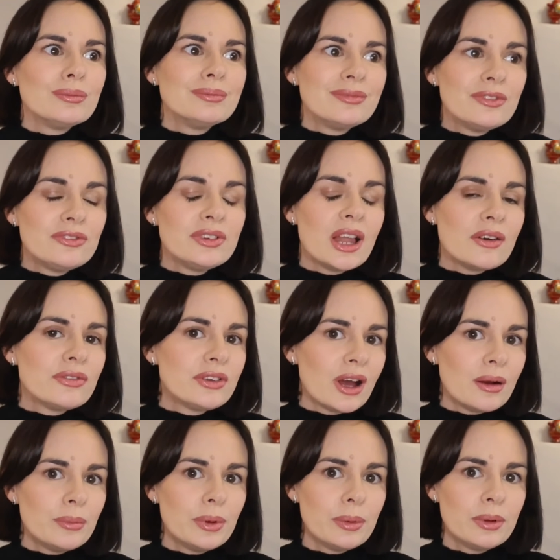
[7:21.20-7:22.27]
fluffed
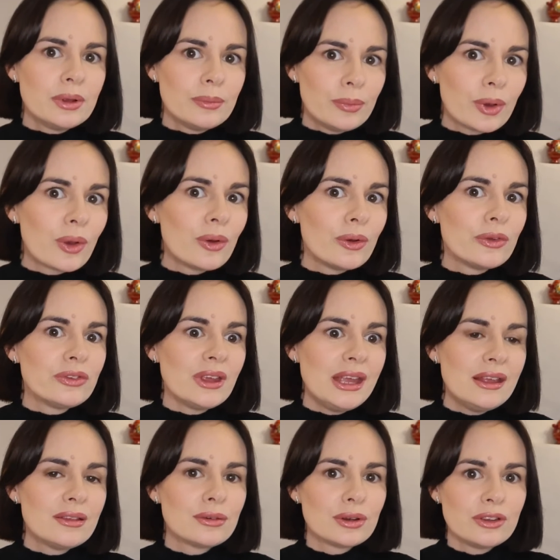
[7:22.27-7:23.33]
up, because
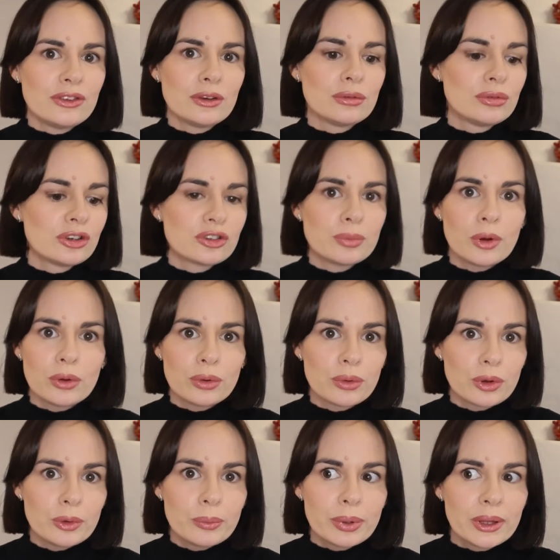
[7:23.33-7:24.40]
either it's a Richemont
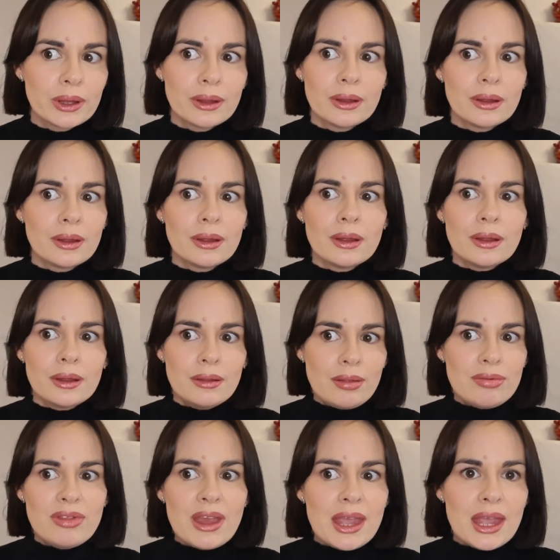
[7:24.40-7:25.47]
Group
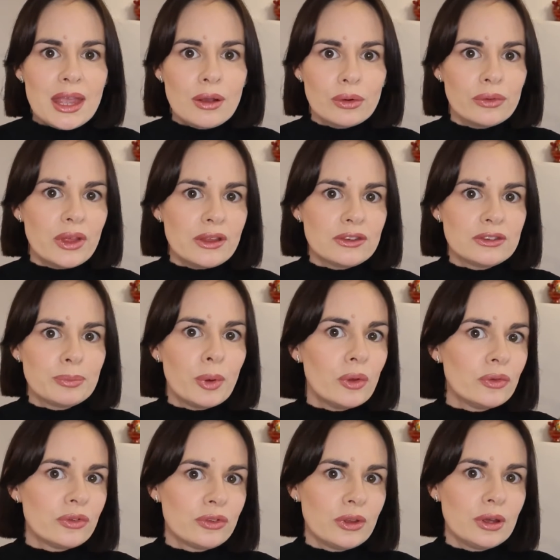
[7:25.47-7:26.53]
thing or they're
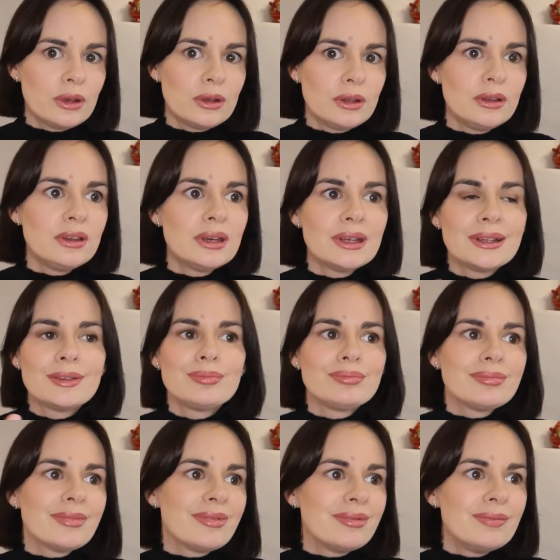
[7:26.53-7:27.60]
sponsored.
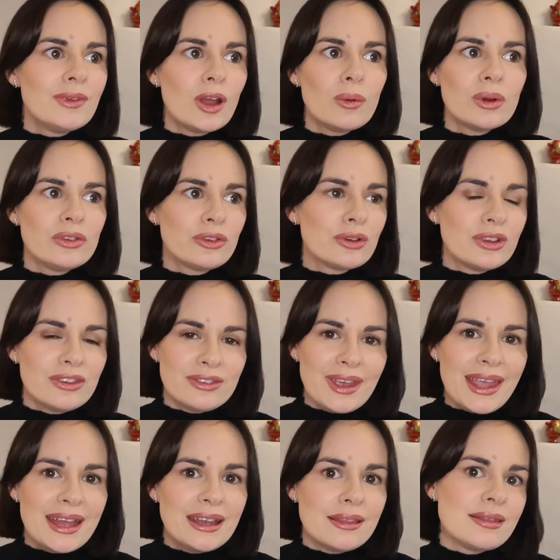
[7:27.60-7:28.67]
No one's going to say
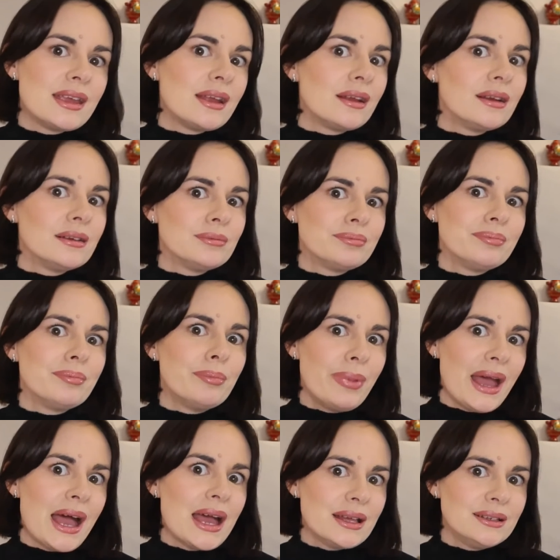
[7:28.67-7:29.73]
anything
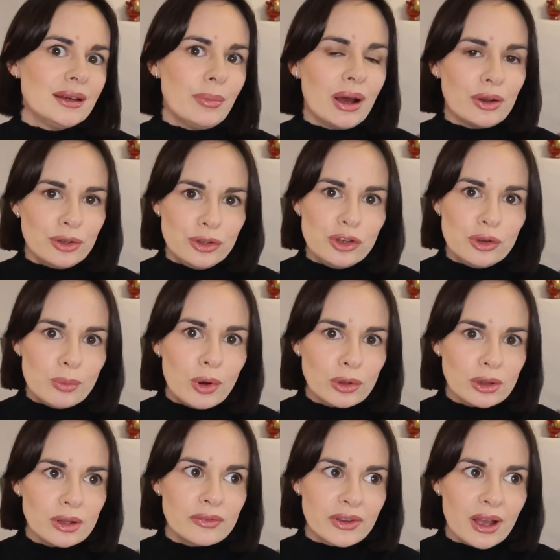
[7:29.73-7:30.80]
bad about a new
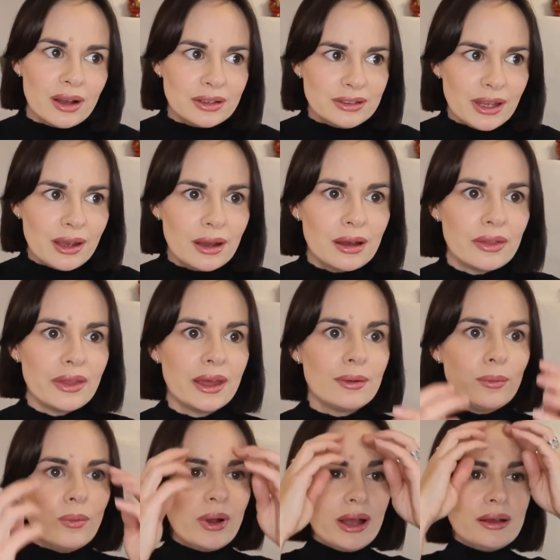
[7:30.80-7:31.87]
model of Cartier, are there?
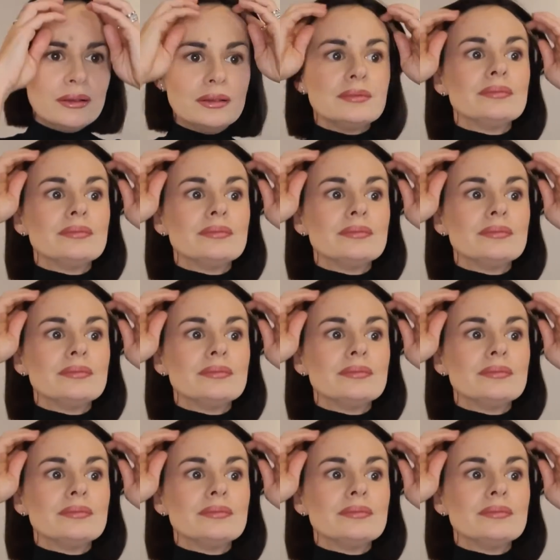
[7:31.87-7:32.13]
Well,